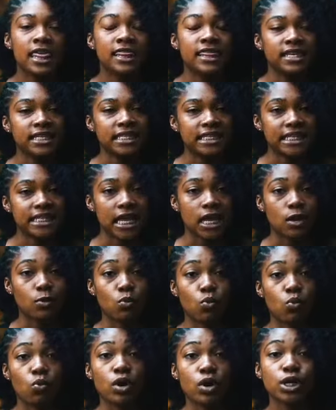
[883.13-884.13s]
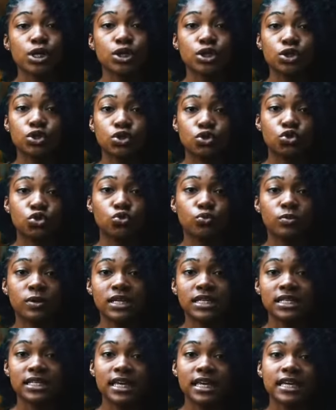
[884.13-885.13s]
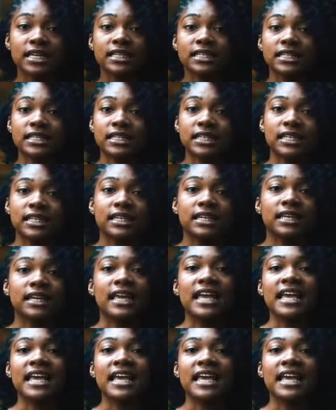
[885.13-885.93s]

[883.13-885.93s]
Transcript: the same ones you be testing.